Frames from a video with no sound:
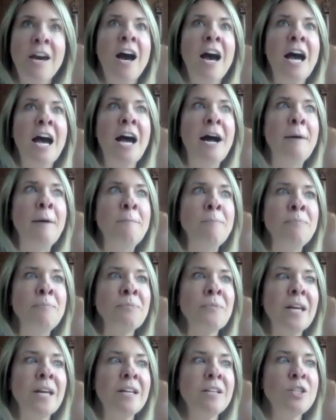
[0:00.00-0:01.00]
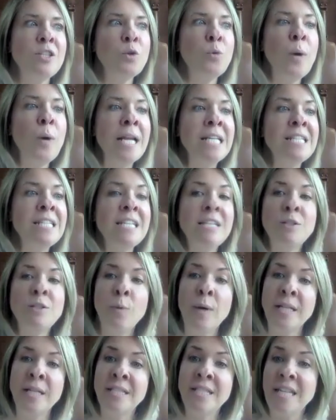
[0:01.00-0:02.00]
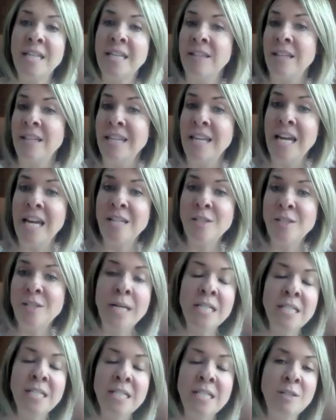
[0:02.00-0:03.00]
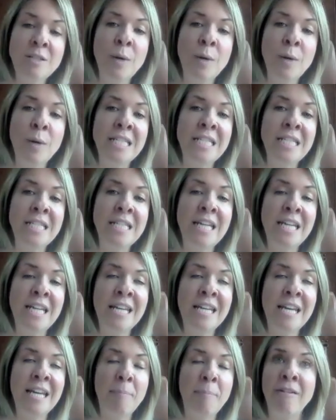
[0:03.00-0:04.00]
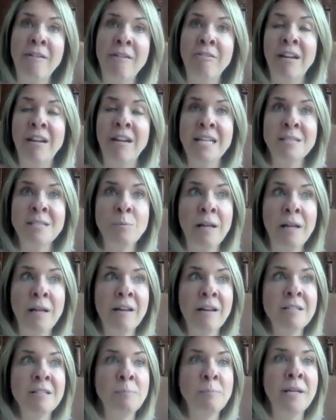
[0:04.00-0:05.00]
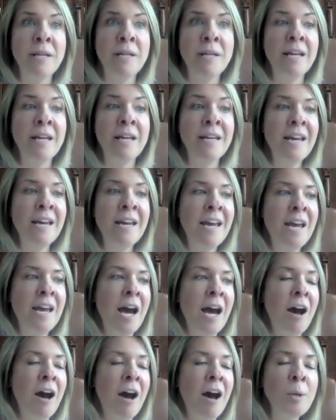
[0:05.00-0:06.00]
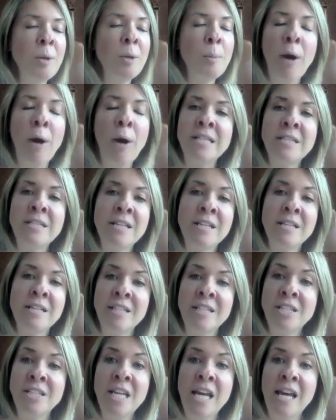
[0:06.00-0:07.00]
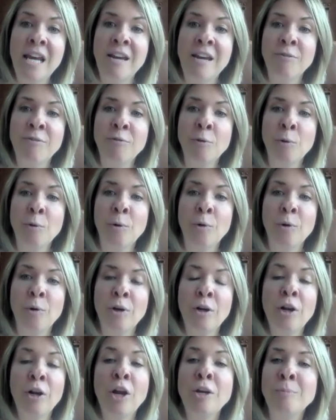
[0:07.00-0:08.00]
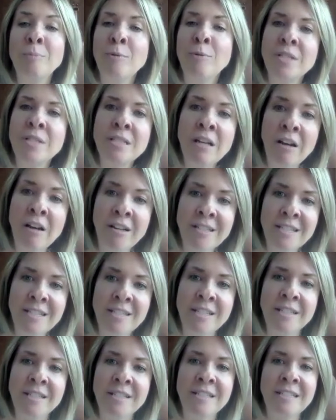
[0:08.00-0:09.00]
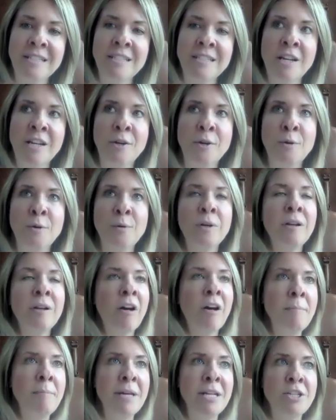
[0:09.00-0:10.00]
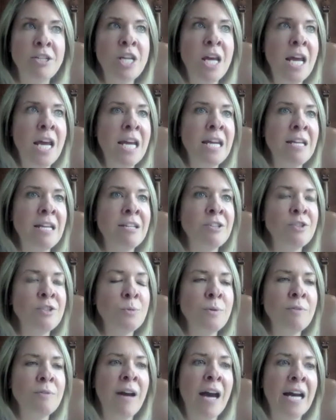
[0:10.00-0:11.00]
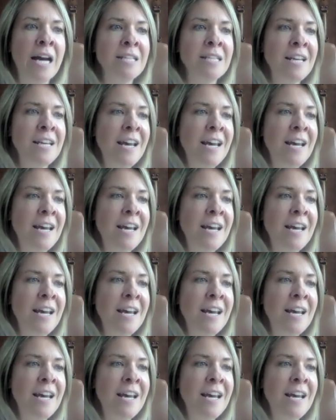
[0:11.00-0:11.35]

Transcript: um, 2020 the year 2020 apparently as well has been a unprecedented year for global disasters so climate change we've had